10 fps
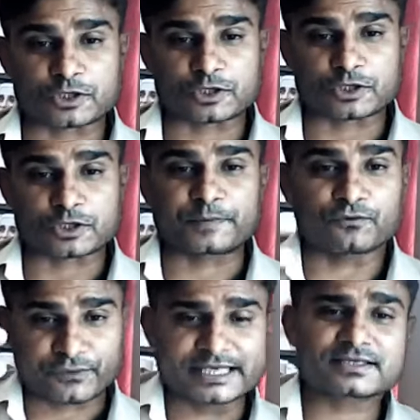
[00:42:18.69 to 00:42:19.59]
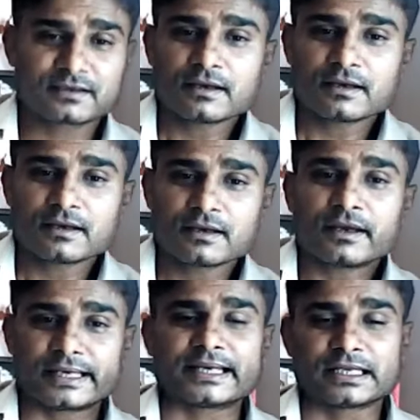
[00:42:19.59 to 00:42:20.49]
Prospero frees
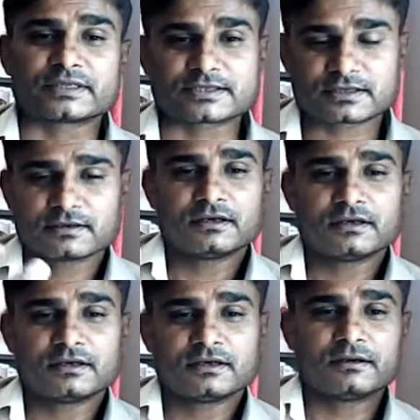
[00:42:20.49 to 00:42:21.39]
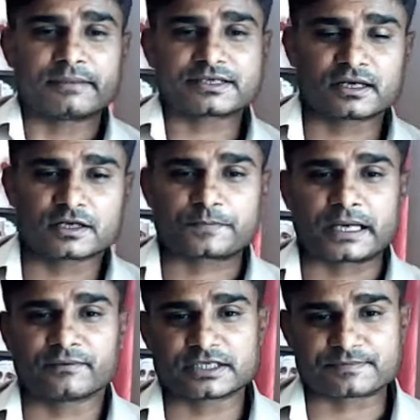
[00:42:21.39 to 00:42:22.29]
Ariel with this magical
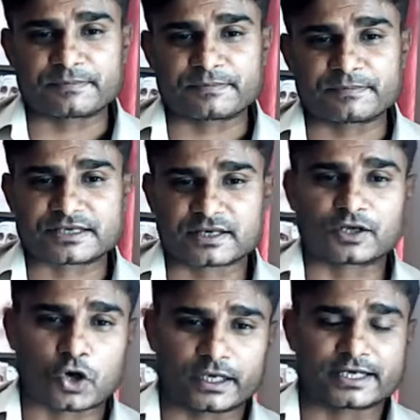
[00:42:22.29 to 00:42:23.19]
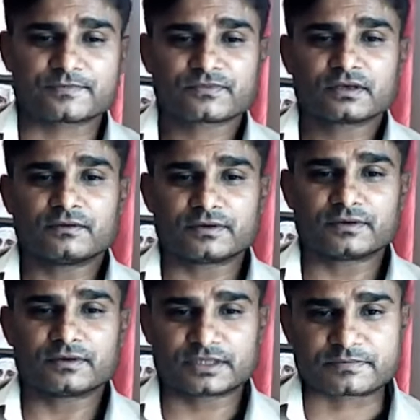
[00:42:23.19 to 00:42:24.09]
spell, with this magical knowledge,
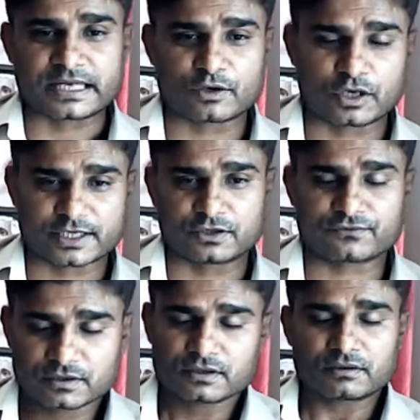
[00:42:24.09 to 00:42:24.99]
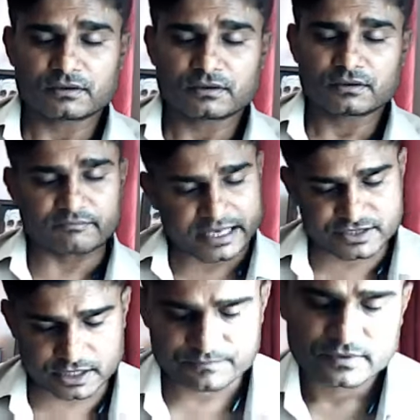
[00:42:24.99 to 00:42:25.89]
with his knowledge of
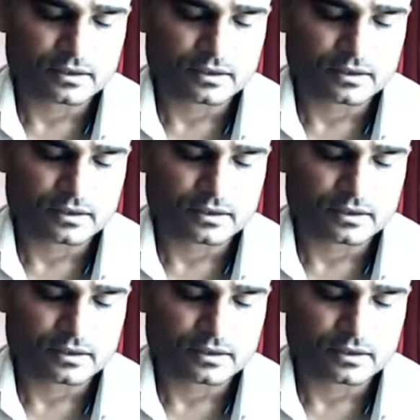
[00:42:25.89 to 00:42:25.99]
magic.